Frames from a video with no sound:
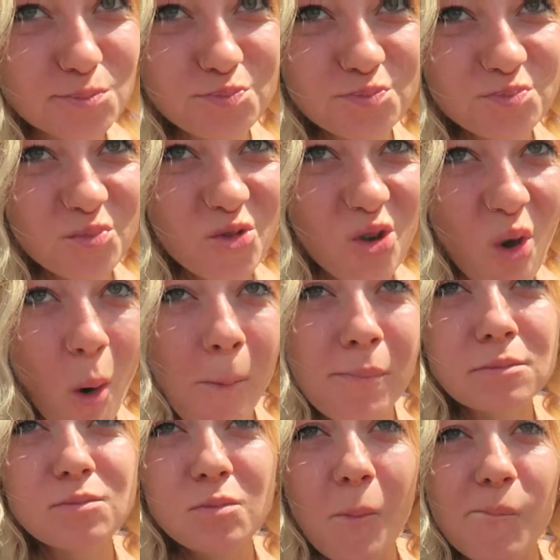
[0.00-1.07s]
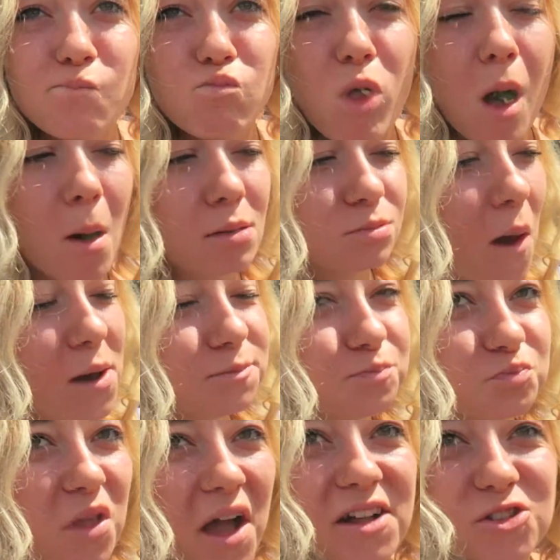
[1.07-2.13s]
it's so good.
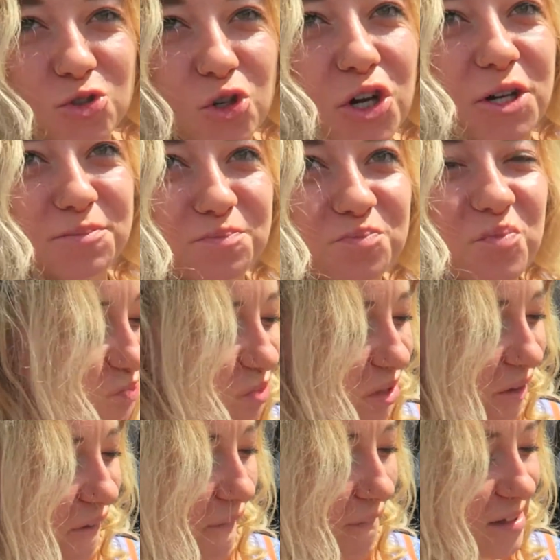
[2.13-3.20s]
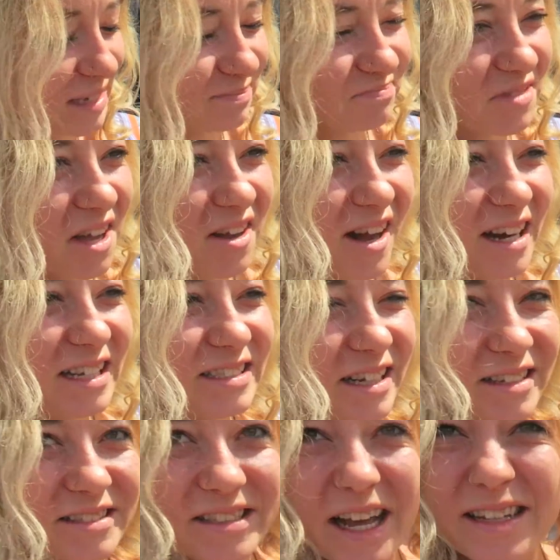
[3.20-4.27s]
It's good. It kind of
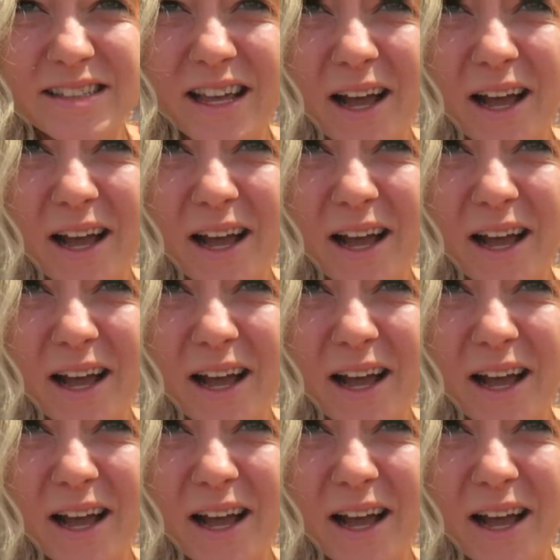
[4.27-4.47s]
does taste